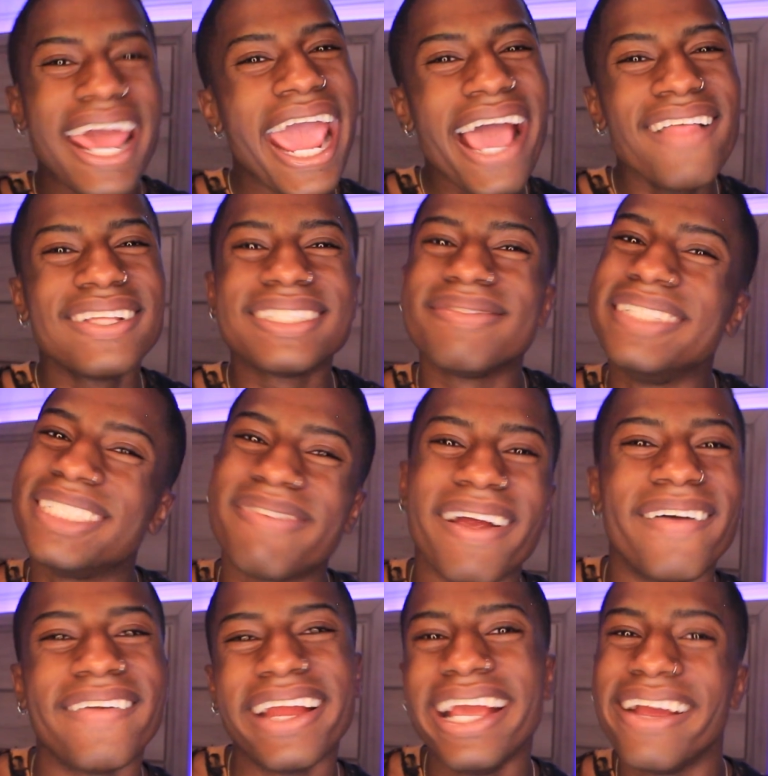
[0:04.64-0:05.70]
Hey, all, this is me,
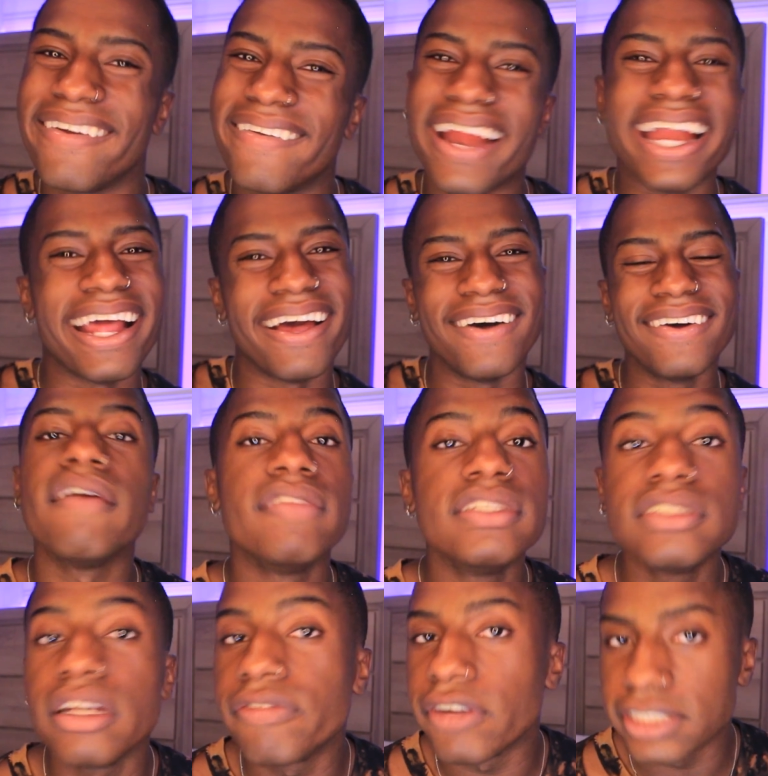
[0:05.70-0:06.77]
Jamar, and I'm here right now. If this
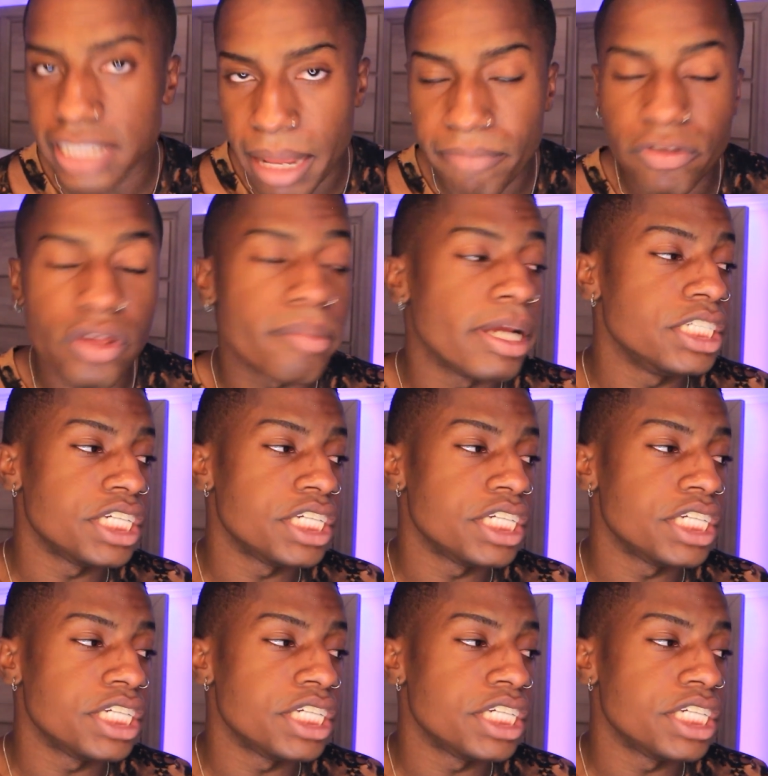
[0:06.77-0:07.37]
is your first time doing my